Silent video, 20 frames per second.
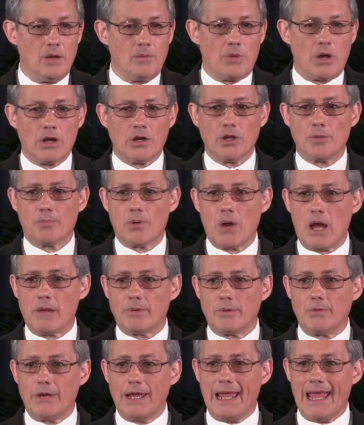Part of the
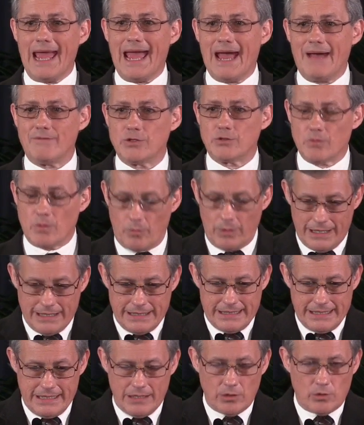problem we have is when we
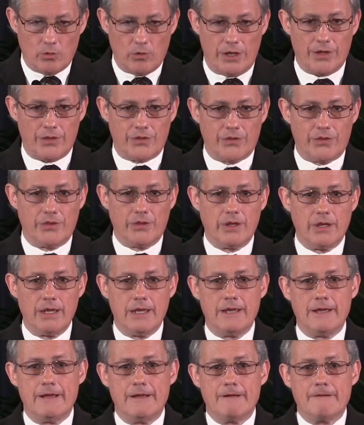deal with
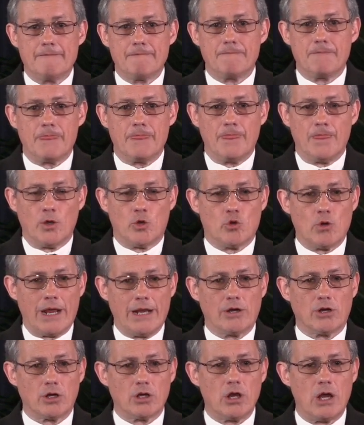the
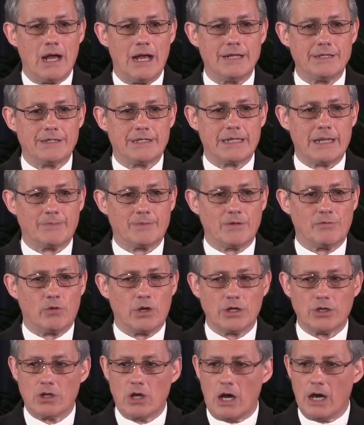greater concept of
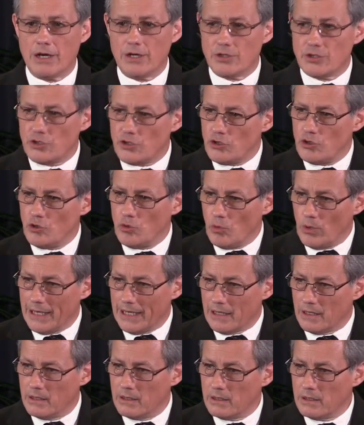what God is
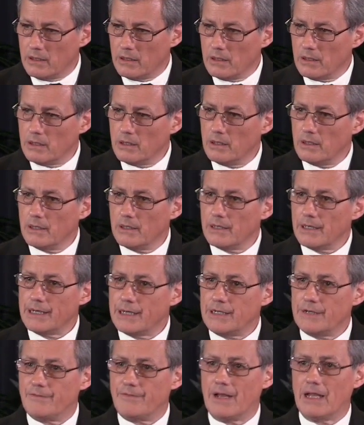doing
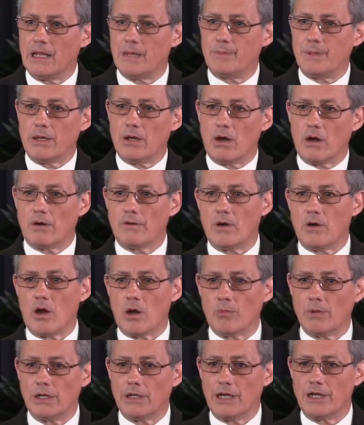and developing our, our
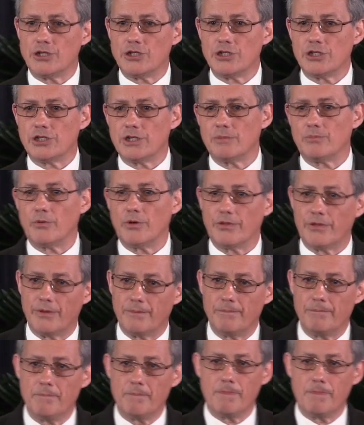relationship with Him.